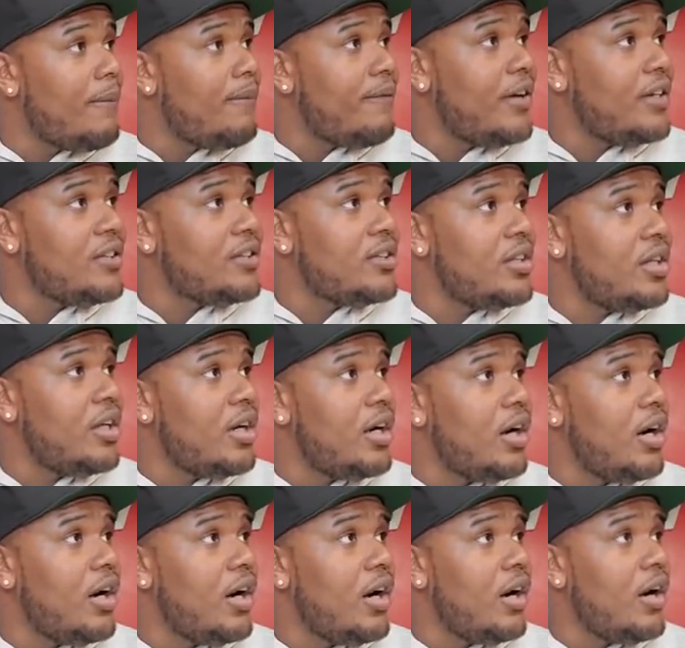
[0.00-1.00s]
facing a
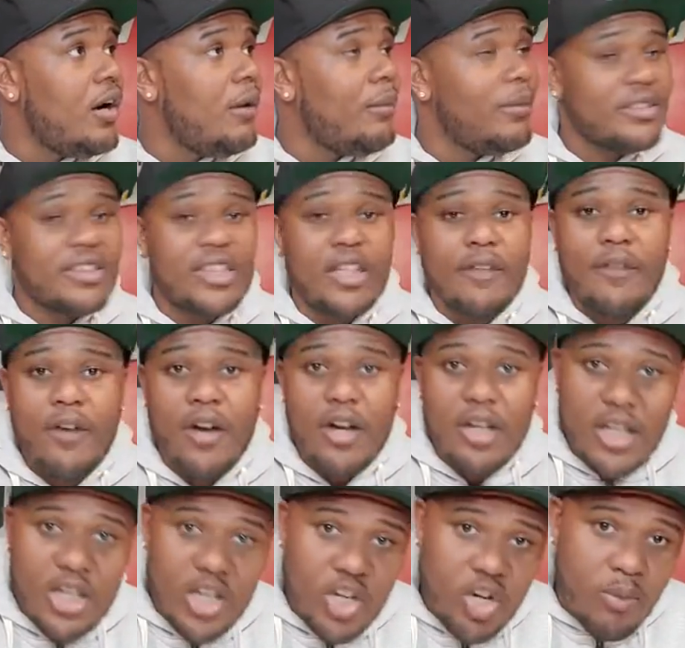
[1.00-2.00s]

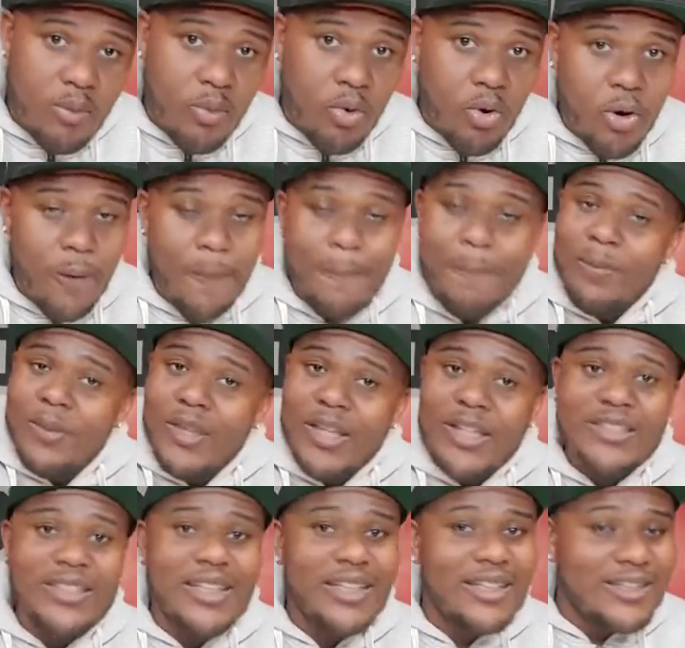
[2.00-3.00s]
Stephon Gilmore.
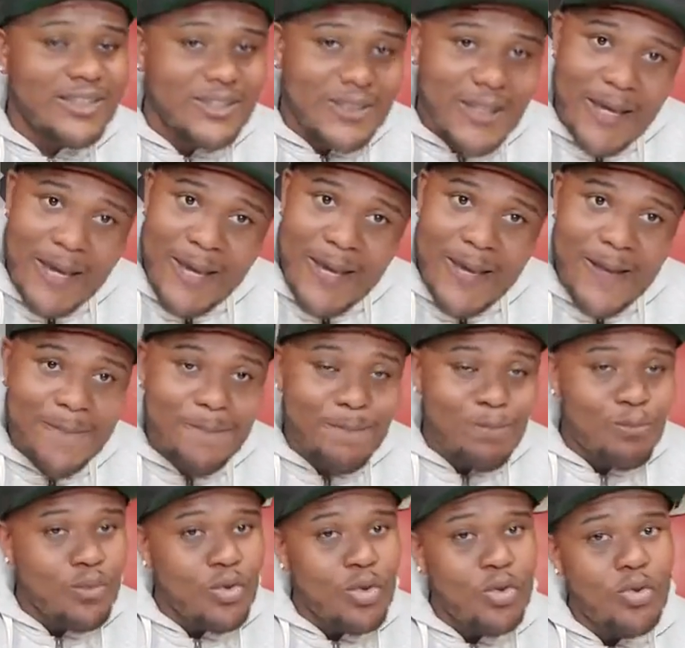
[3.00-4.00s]
It's not the same.
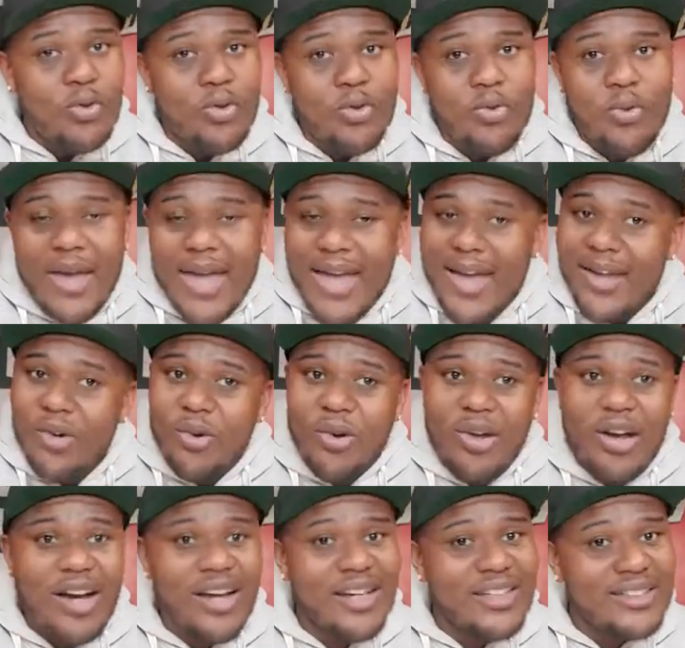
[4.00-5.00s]
You add on
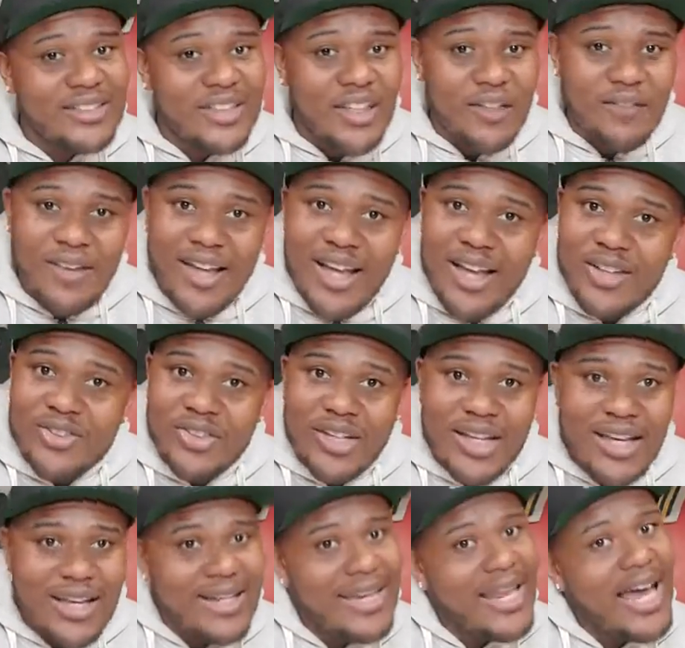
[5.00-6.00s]
that kind of stuff now.
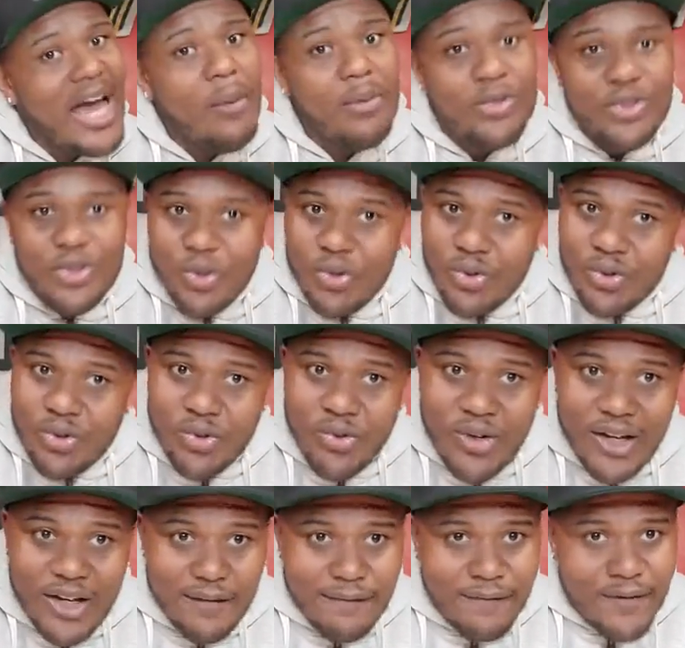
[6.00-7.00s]
So now what you going to do? You
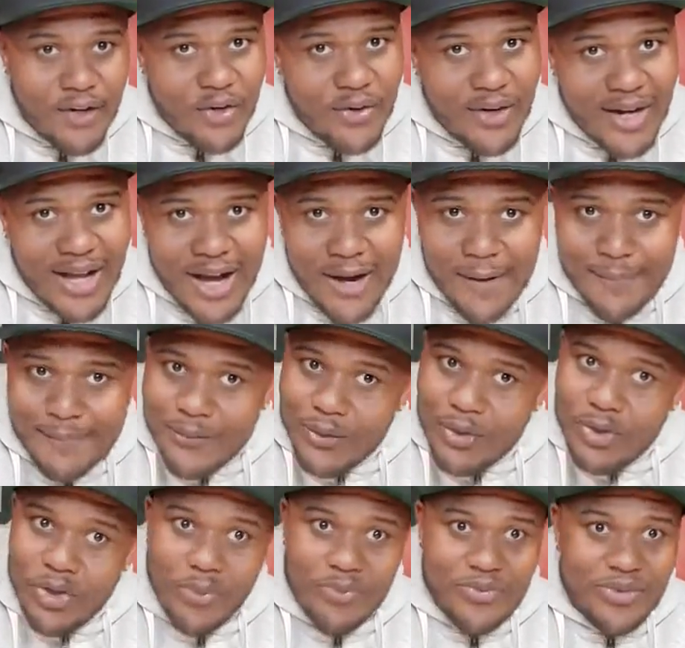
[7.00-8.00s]
got to figure it out.
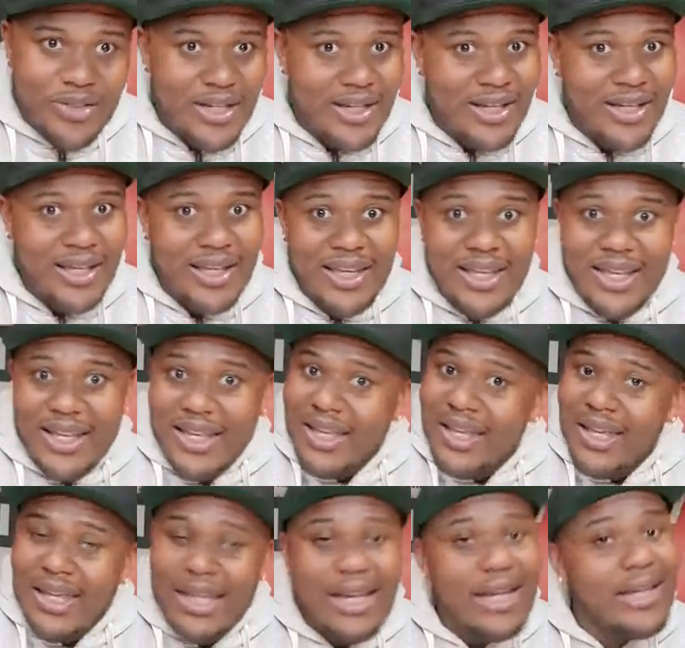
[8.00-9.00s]
You know what I'm saying?
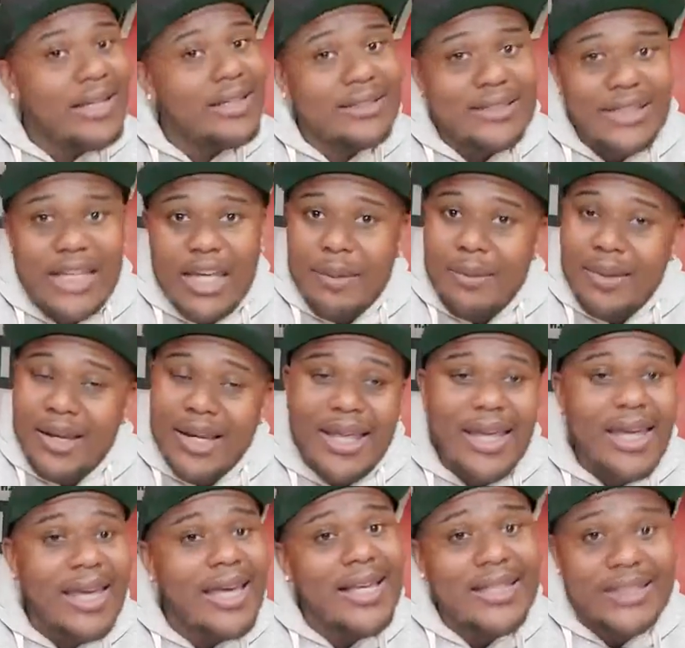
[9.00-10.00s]
It ain't the same. It
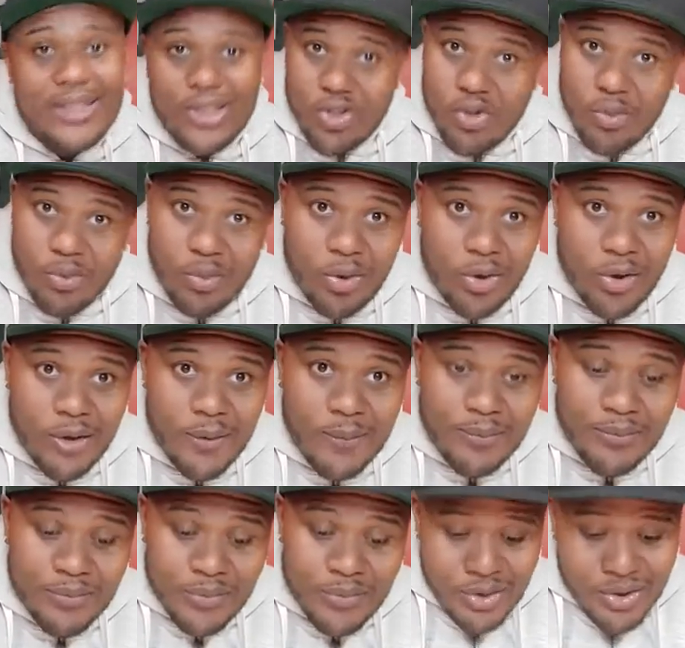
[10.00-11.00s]
ain't easy no more.
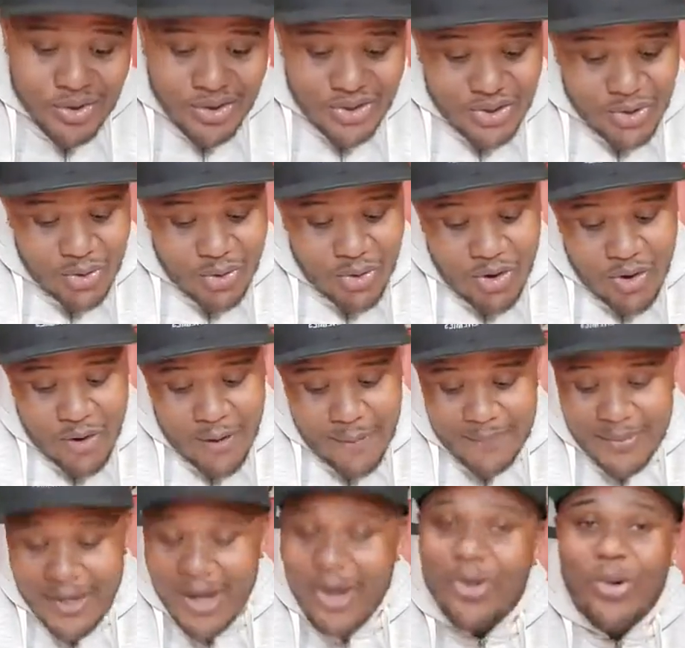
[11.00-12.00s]
So
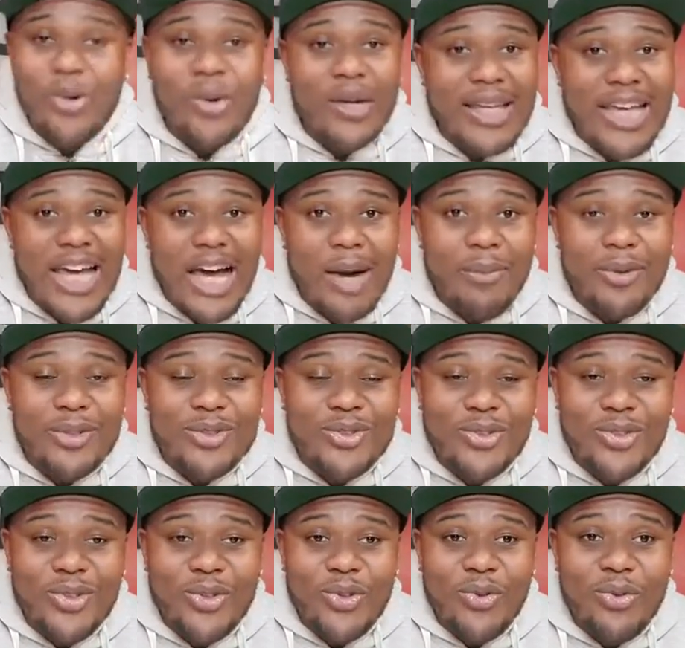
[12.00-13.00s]
I don't know what the Cowboys
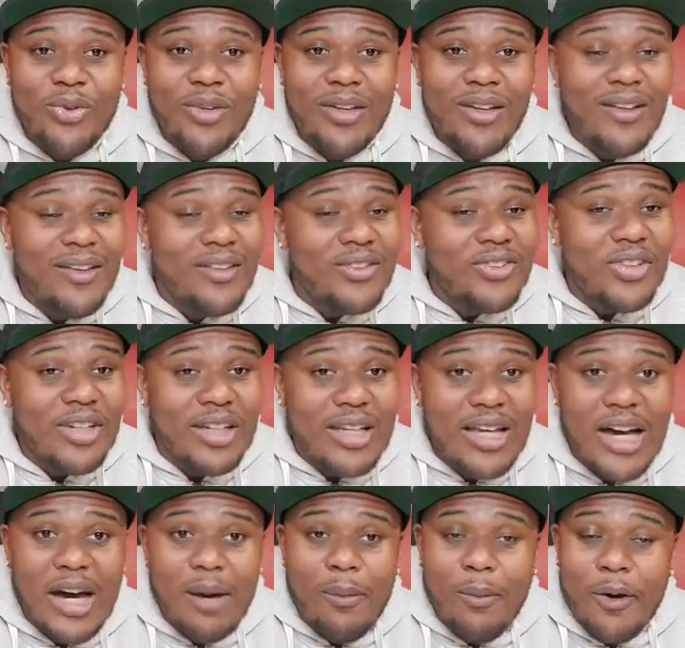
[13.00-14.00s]
going to do to the
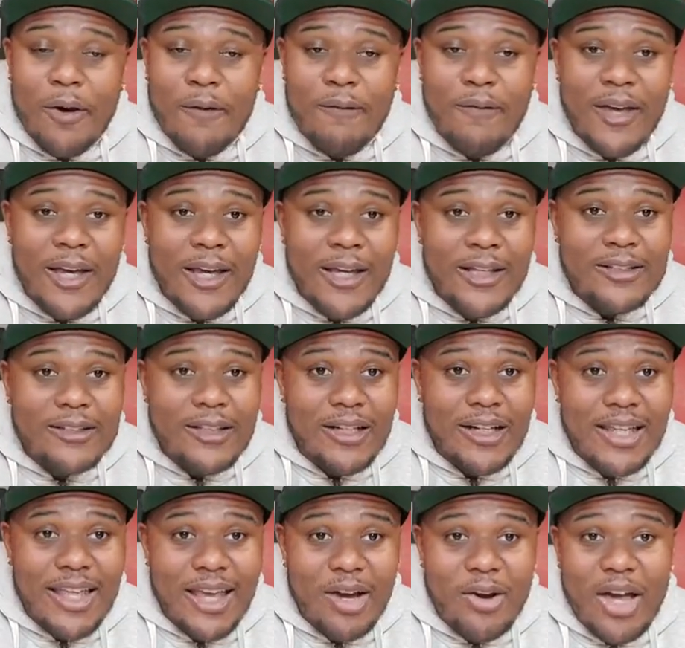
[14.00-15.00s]
Cowboy fans. Y'all
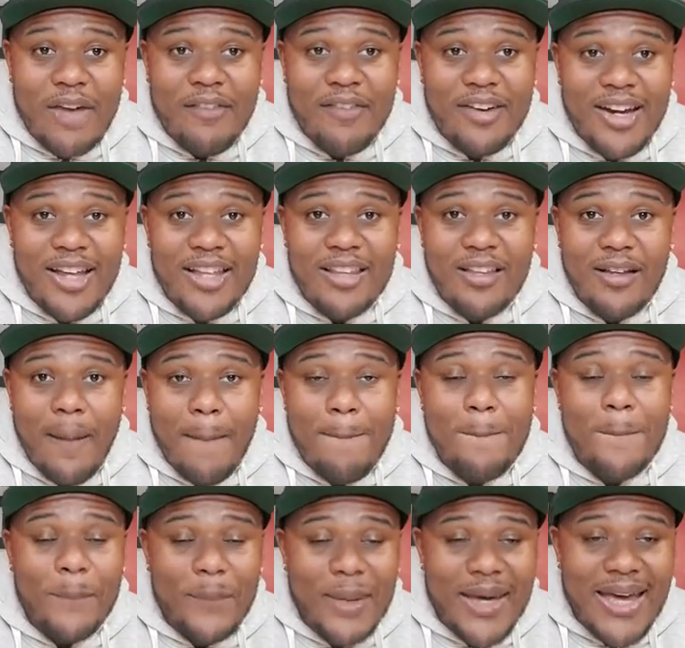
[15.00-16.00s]
going to have another
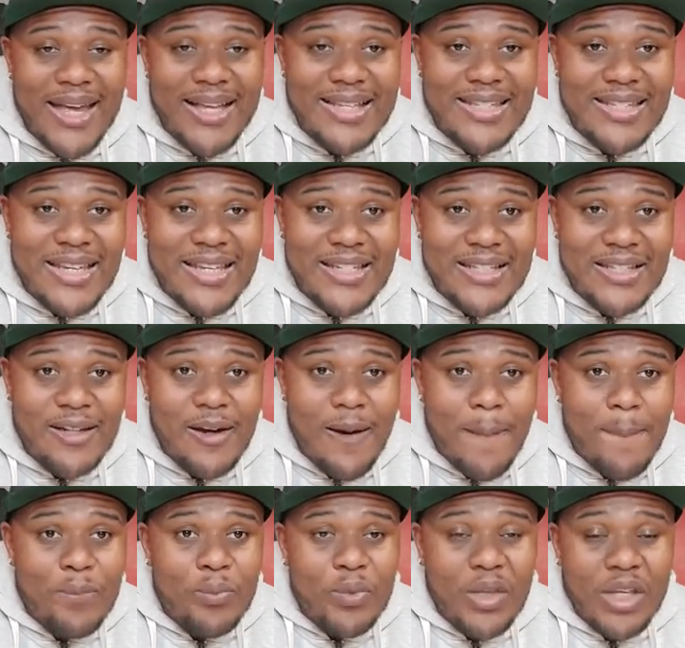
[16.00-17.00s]
bad season.
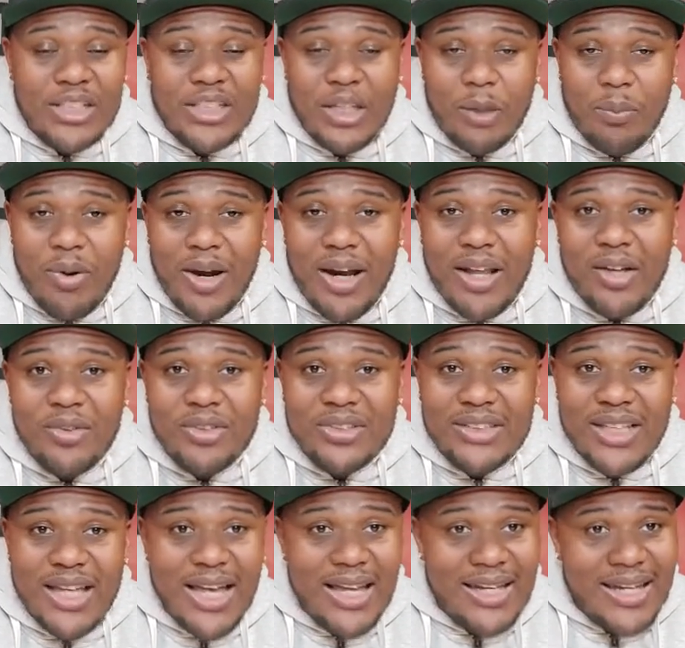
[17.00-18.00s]
Because they're probably going to
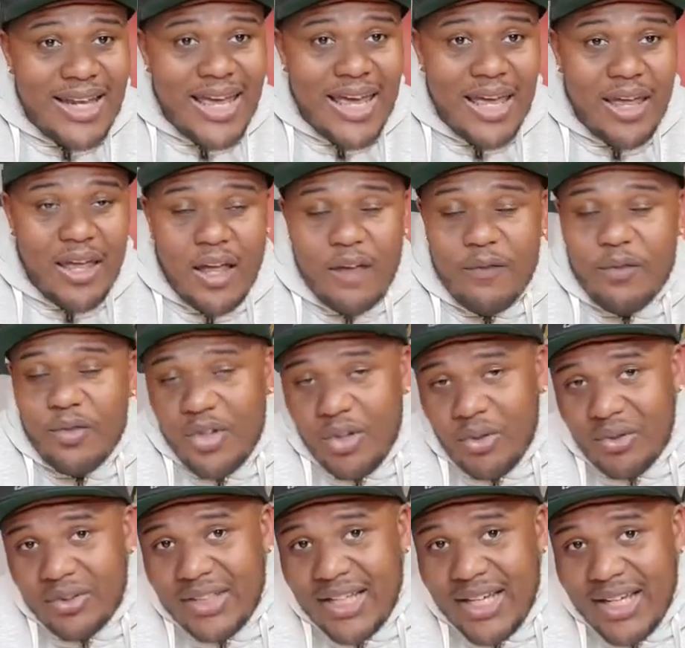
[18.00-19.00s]
sign Dak. If you
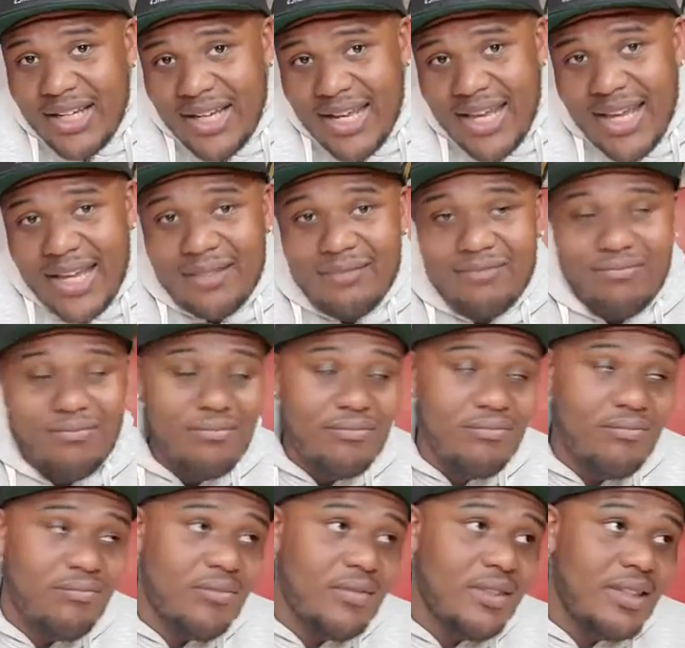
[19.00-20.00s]
don't sign Dak,
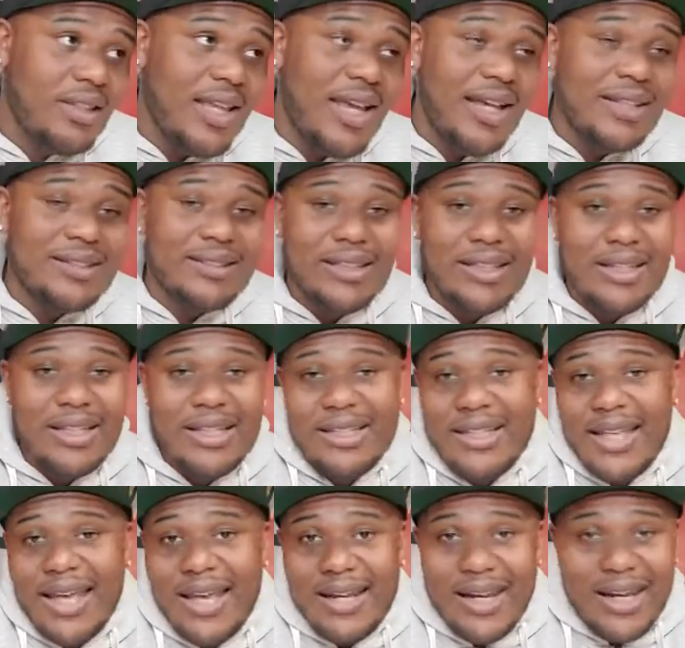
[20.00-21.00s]
Dak
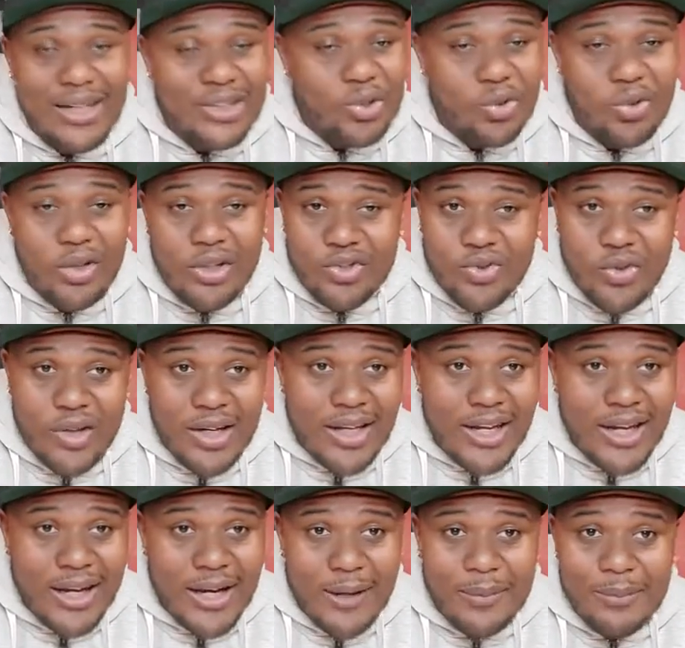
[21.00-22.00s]
not showing in the training
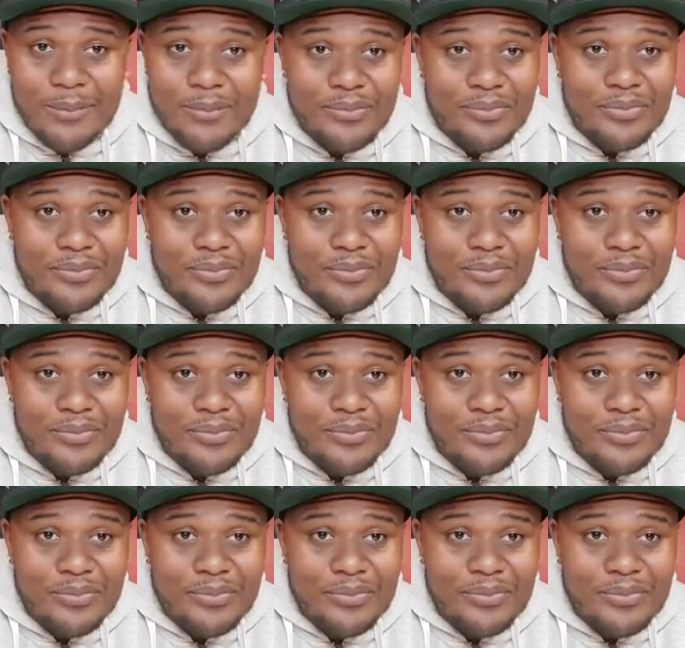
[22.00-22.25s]
camp.